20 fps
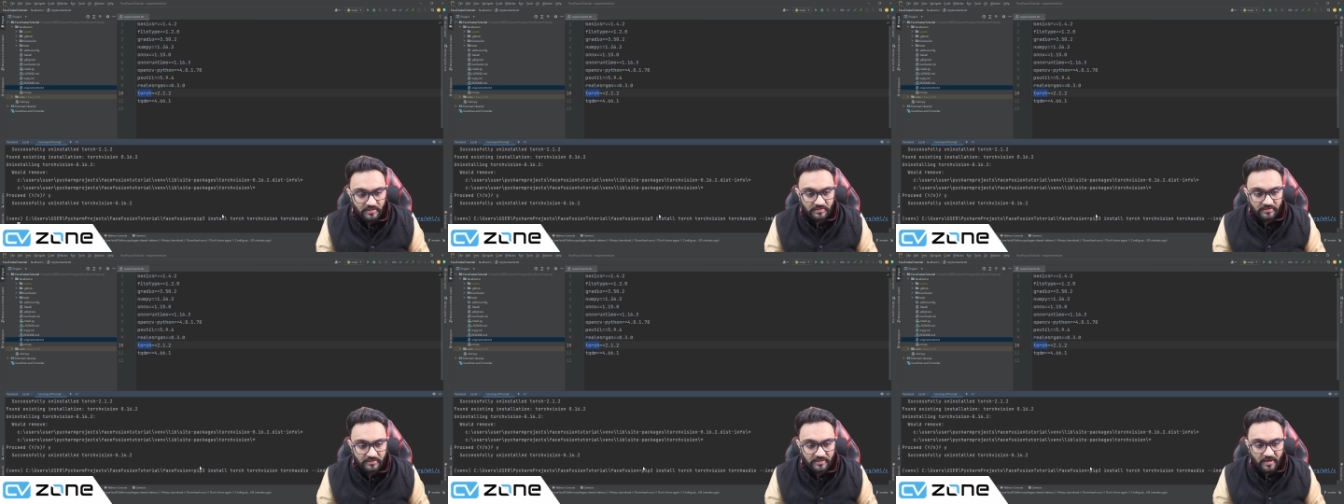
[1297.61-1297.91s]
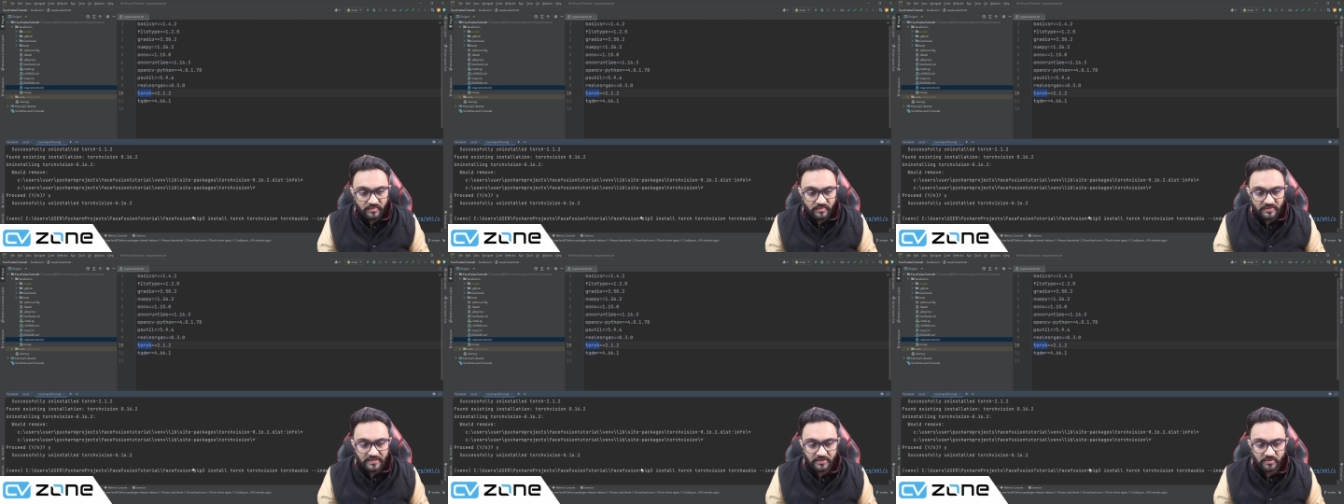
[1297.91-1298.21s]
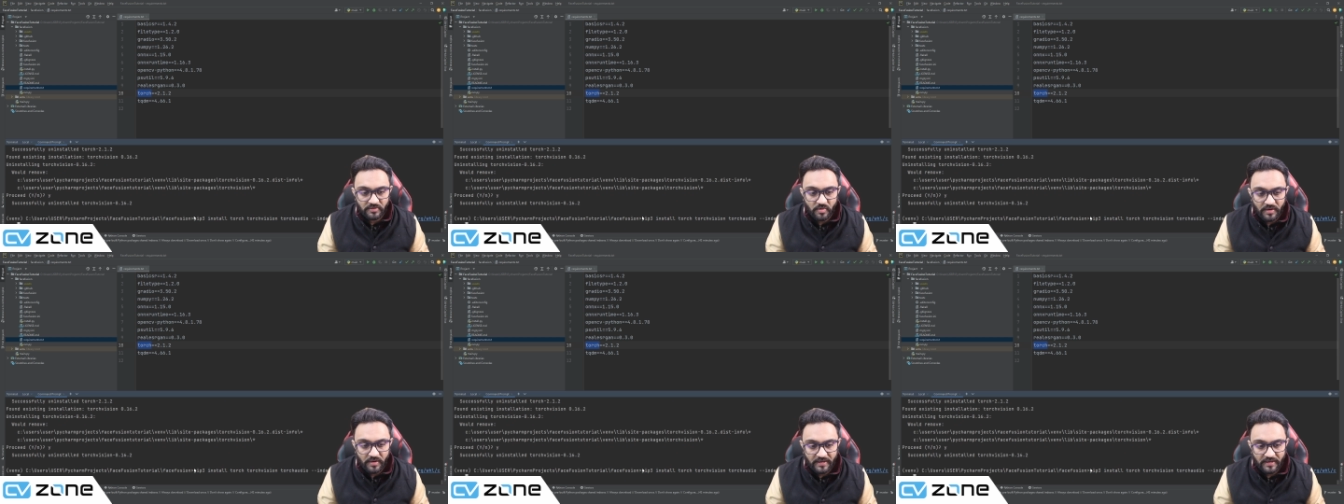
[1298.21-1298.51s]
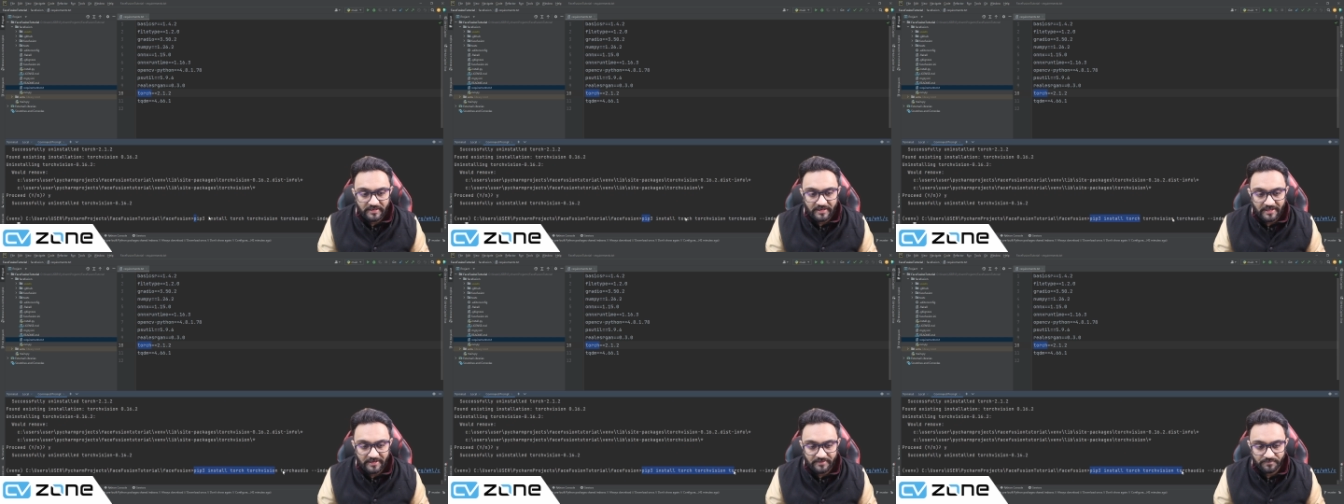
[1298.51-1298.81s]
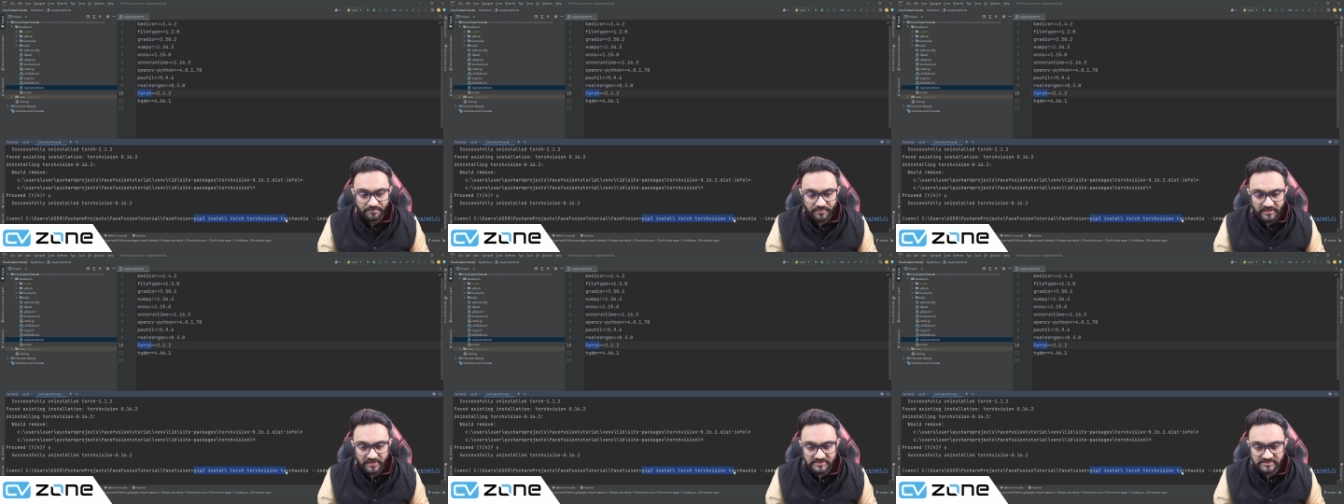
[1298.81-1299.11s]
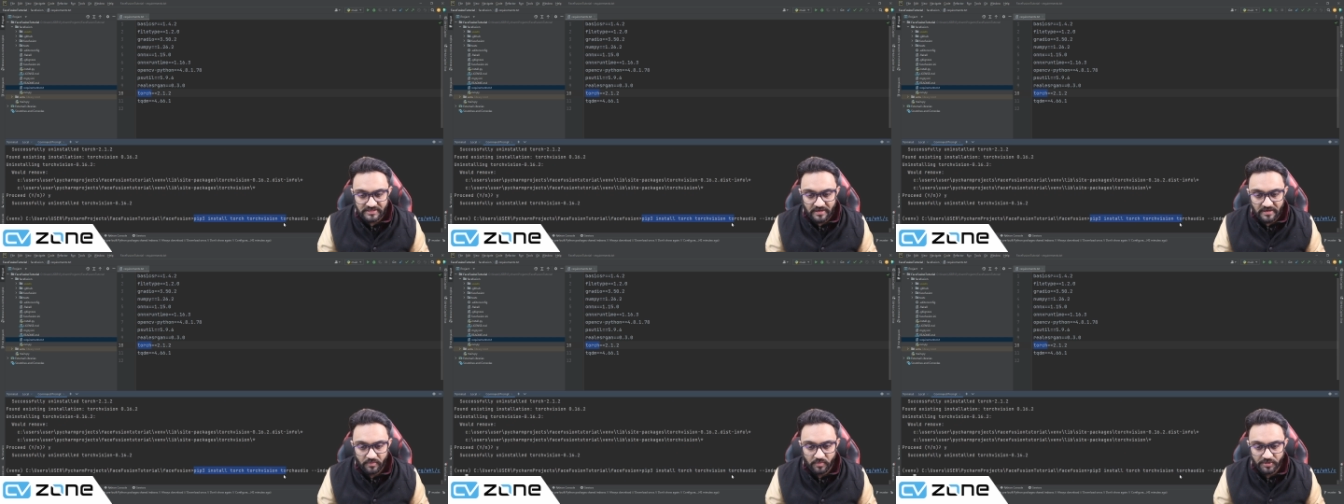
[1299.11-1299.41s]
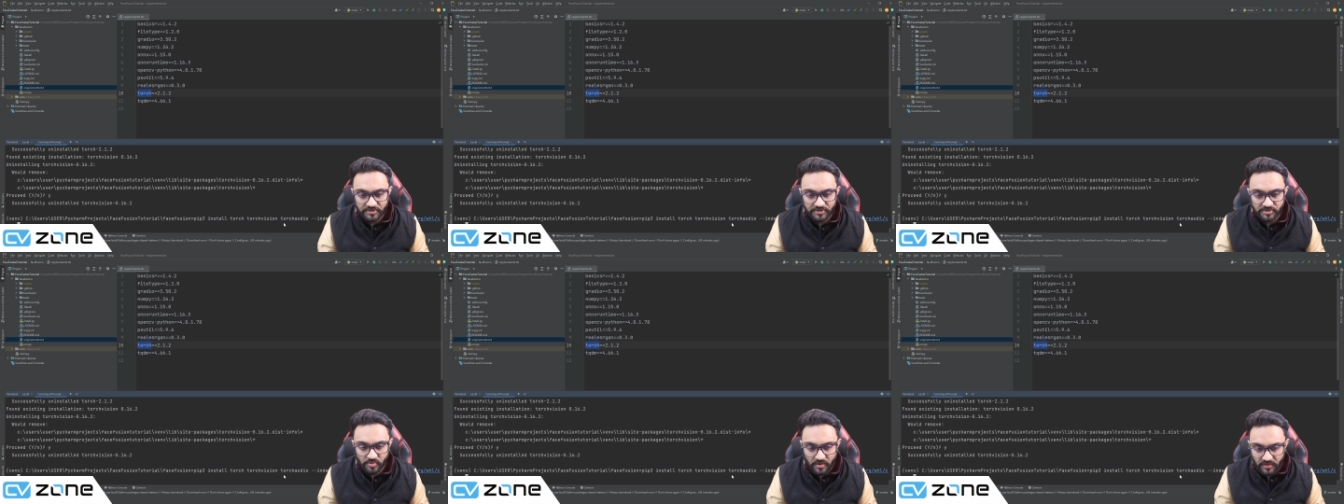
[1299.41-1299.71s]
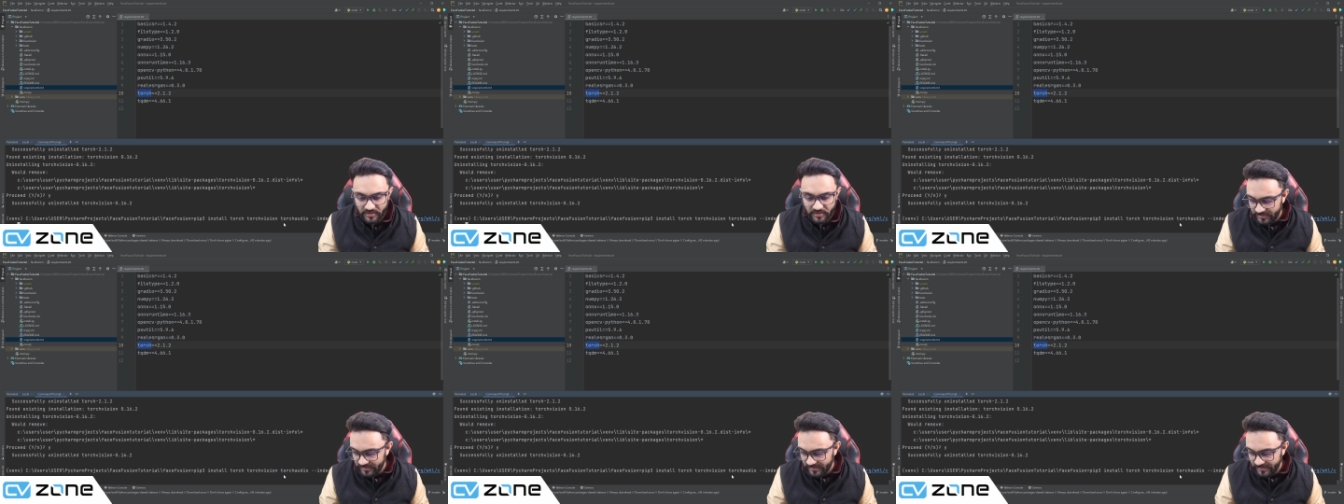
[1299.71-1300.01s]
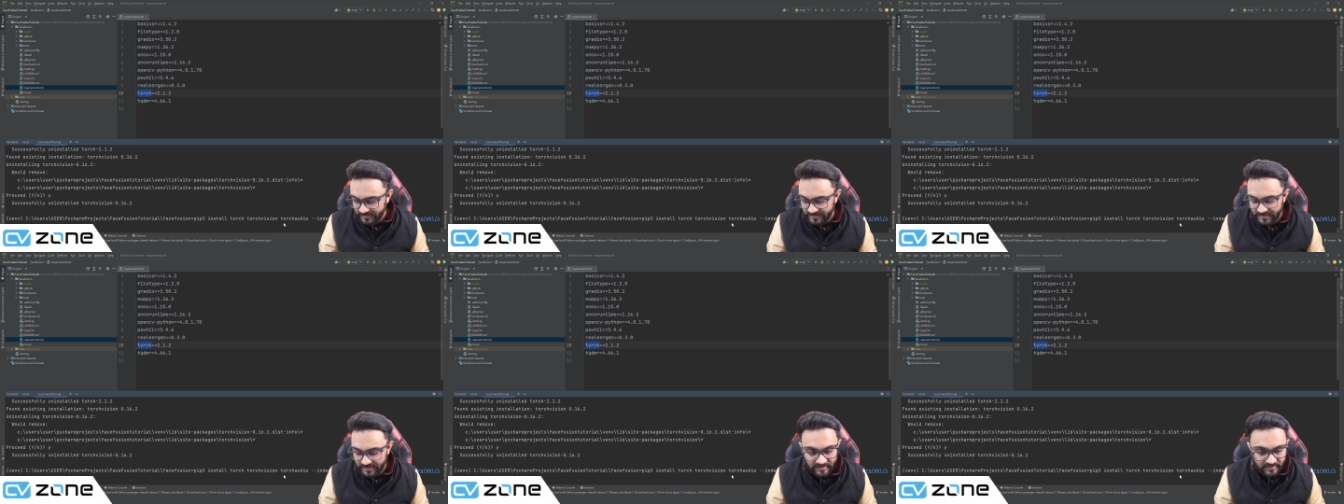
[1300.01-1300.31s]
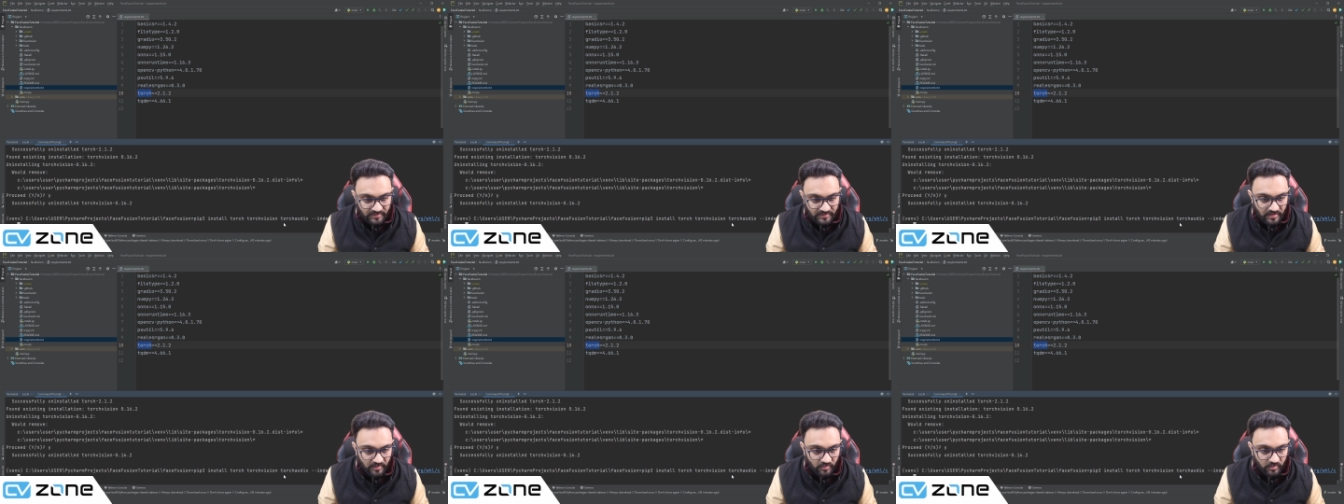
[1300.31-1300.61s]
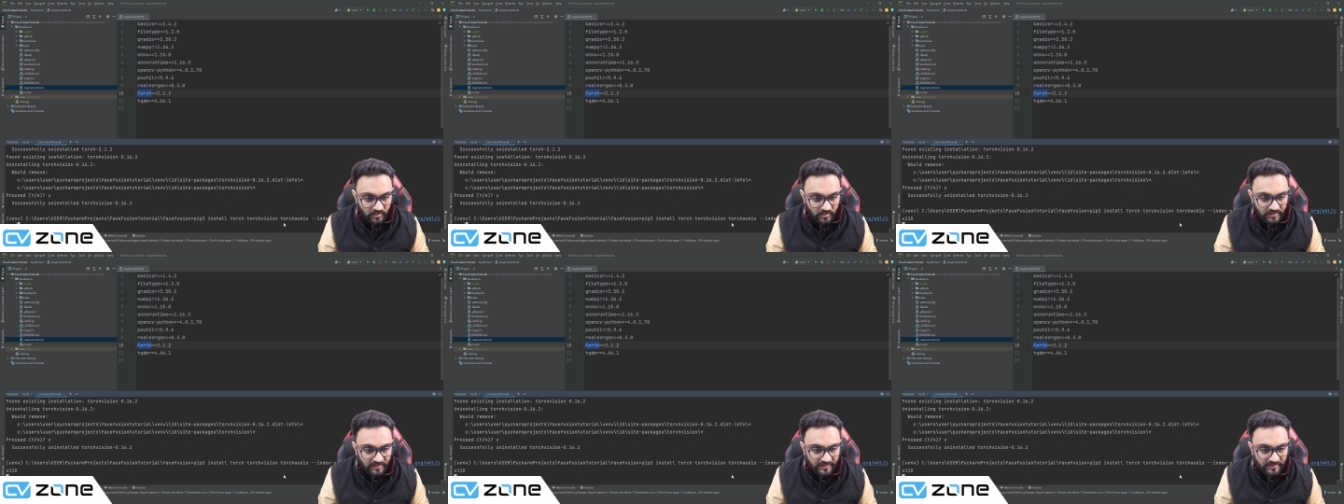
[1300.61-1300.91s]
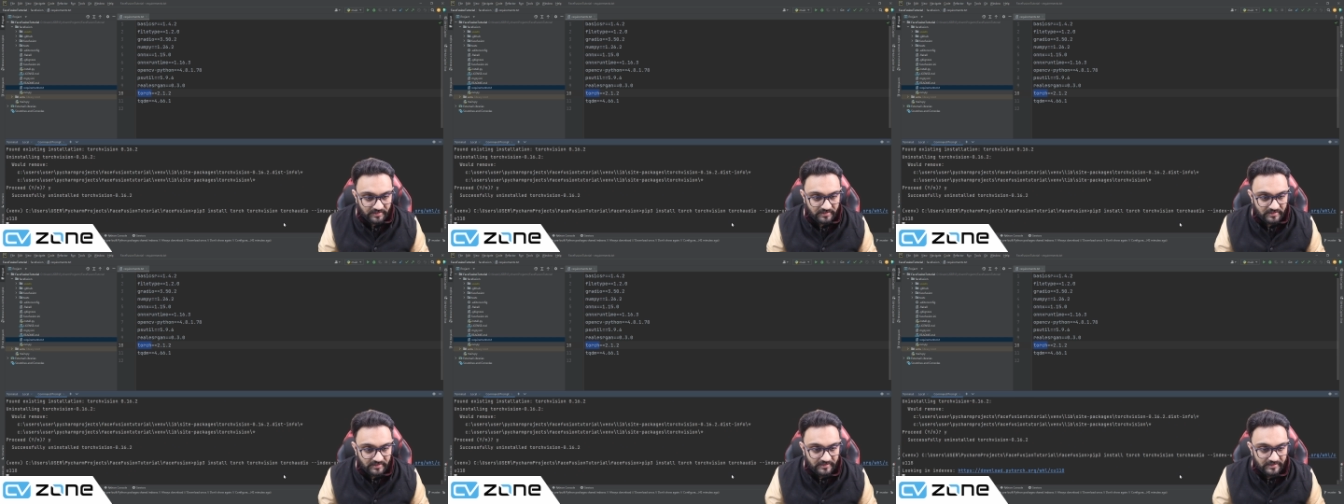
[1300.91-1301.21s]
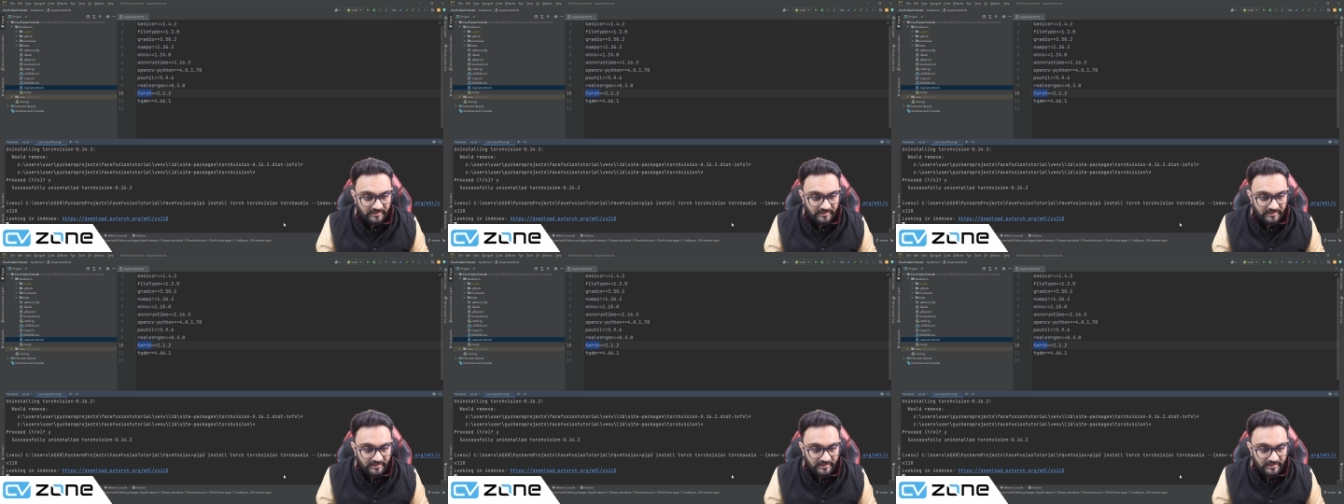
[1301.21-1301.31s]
Now we can go ahead and paste our URL again, our link,